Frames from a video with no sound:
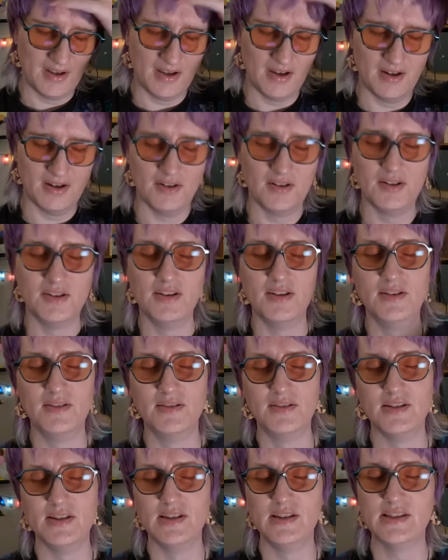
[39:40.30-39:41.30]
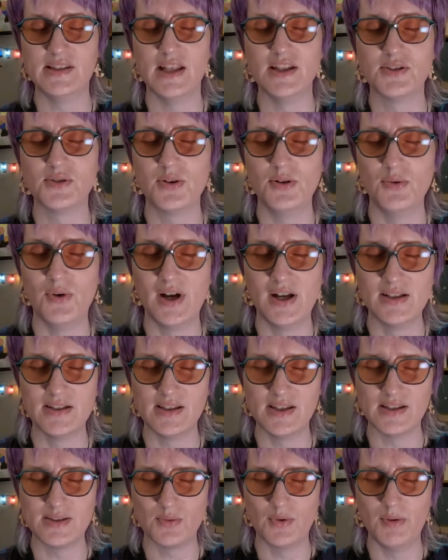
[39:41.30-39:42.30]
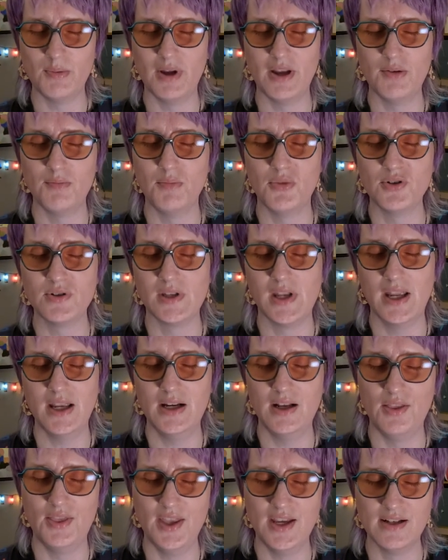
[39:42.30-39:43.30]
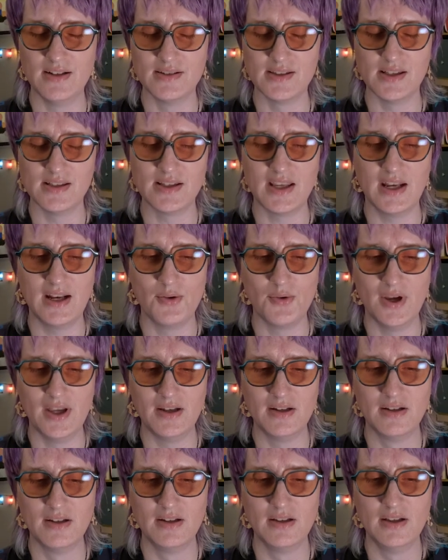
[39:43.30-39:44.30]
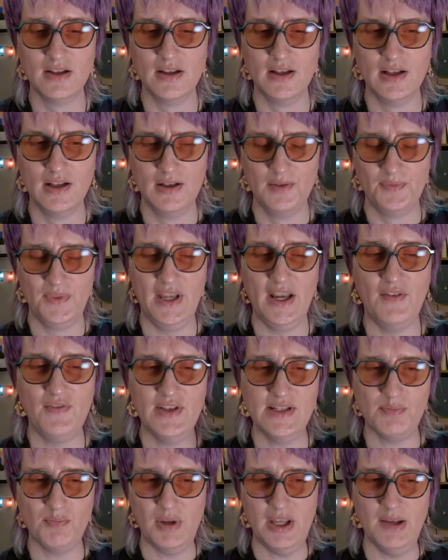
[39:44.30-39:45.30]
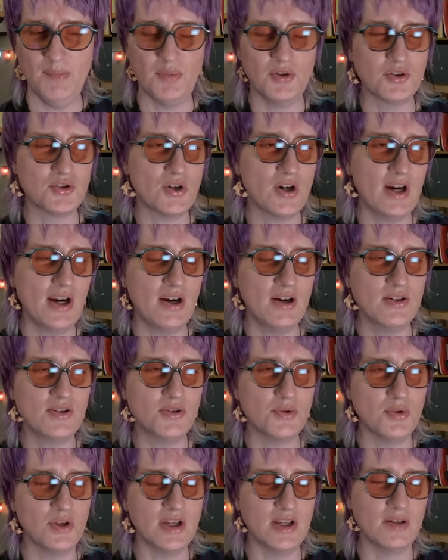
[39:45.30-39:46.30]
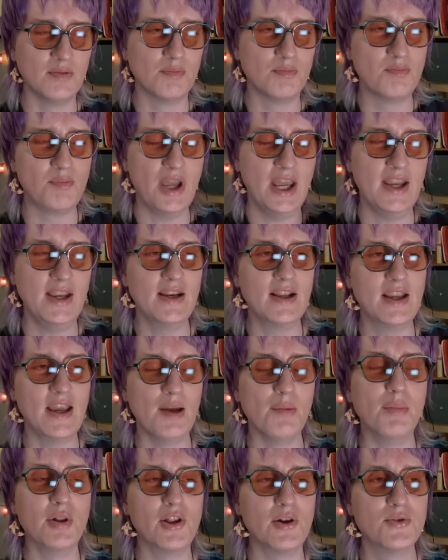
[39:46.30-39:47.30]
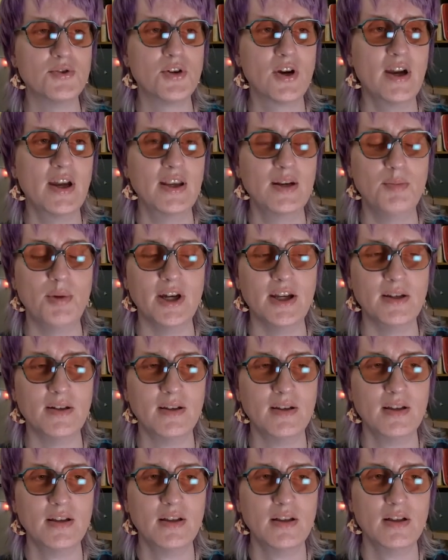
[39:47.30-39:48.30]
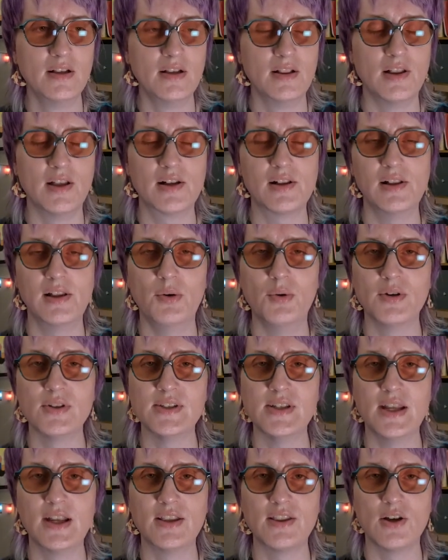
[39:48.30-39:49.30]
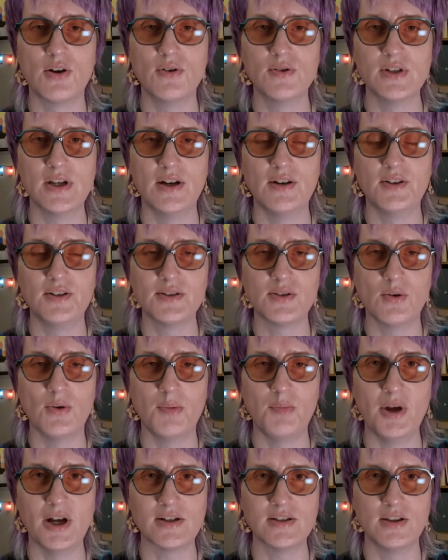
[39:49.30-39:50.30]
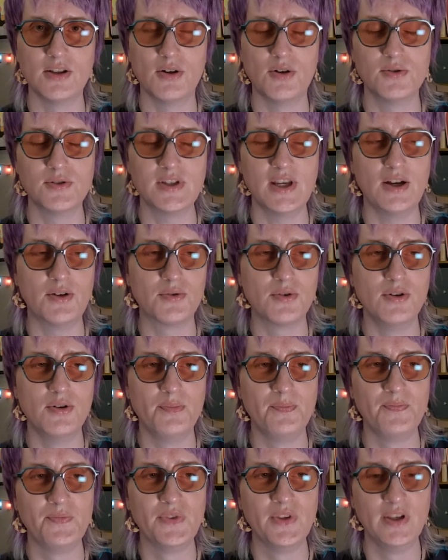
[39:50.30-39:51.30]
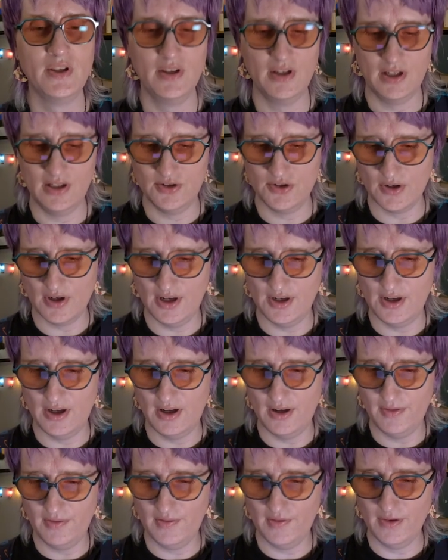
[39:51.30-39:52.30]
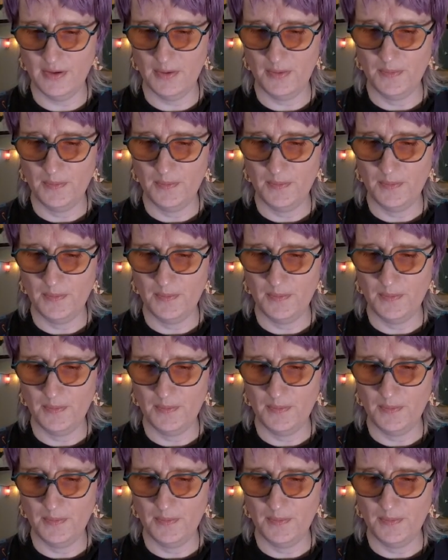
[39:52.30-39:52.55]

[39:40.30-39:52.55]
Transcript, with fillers: uh, sensory-wise, that's one of my most hated things, is getting wet. They have these people dryers. We can pay to get blow-dried, but luckily we're staying at the hotel, so I went back to the hotel room and dried off.